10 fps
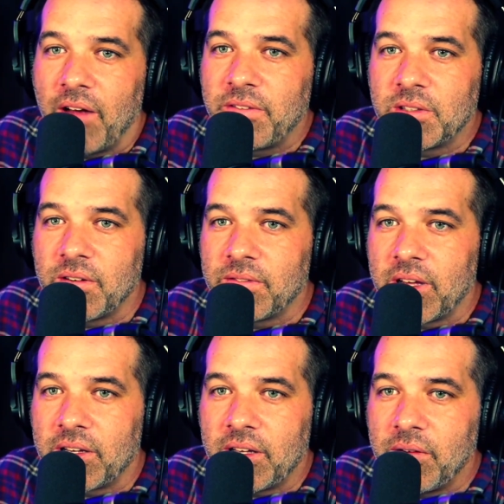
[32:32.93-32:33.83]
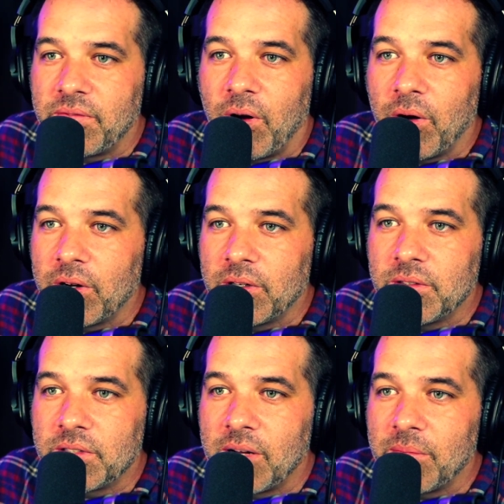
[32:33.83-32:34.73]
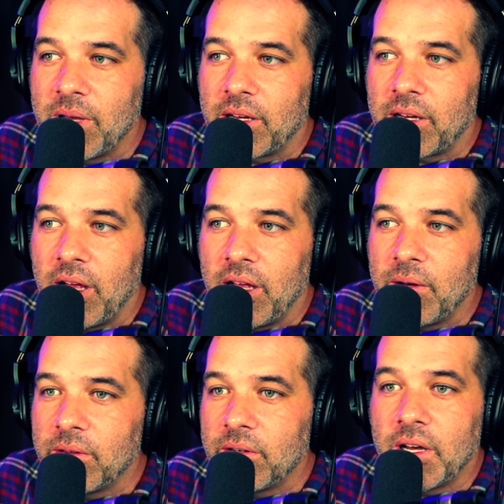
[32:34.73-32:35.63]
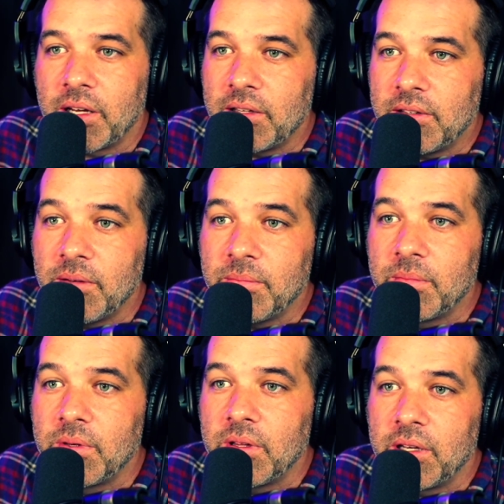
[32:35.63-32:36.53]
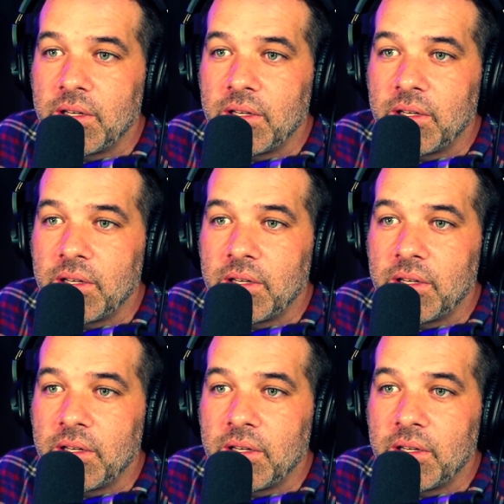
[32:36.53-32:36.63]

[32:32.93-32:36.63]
I've served like, you know, foreigners, and I'm like, I know they're not gonna tip, like,